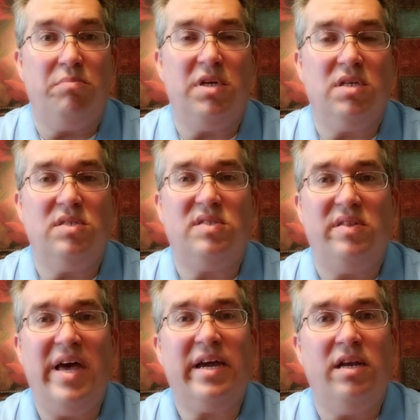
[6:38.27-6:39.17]

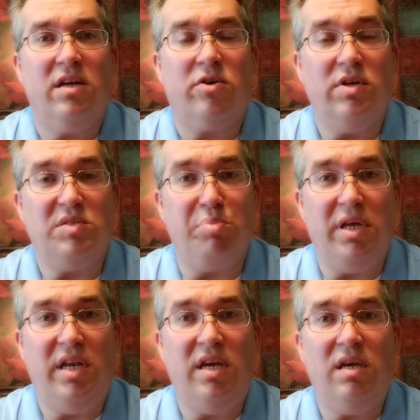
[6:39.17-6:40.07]
because that can increase
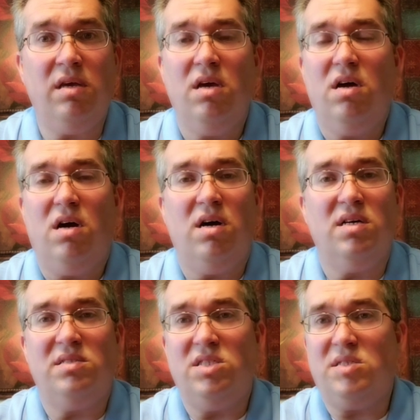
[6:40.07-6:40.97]
bleeding.
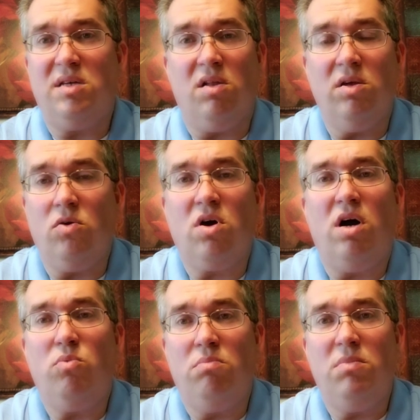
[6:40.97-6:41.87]
Just a little
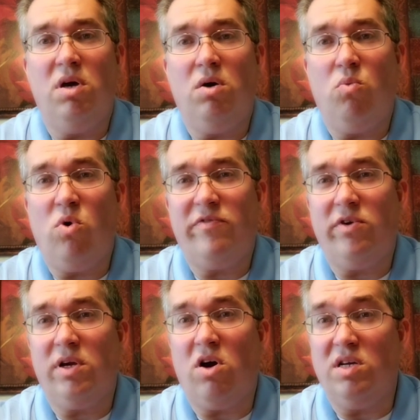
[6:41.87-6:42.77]
cup
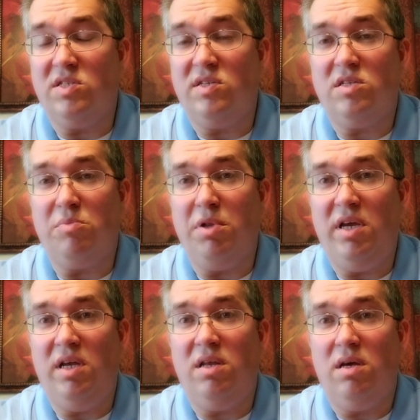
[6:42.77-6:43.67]
Warfarin causes it to
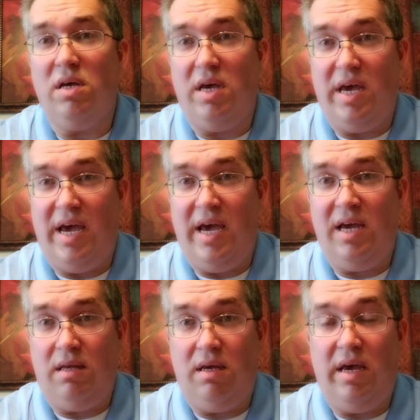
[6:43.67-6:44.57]
bleed
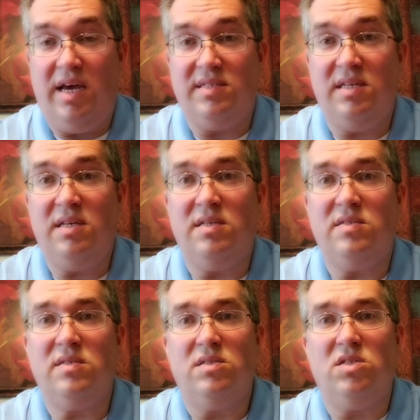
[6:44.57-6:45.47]
as
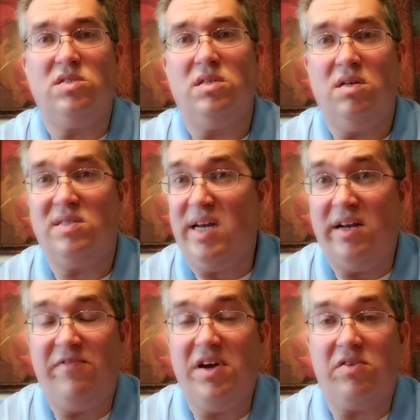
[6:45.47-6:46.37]
is, just a side
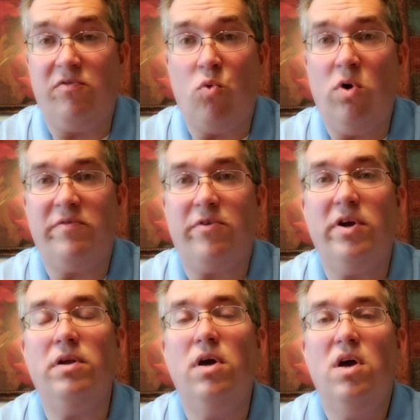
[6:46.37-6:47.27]
effect of
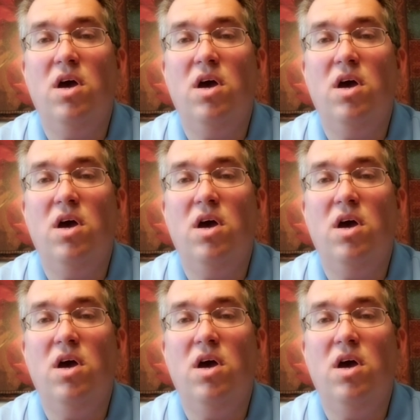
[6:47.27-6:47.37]
Warfarin.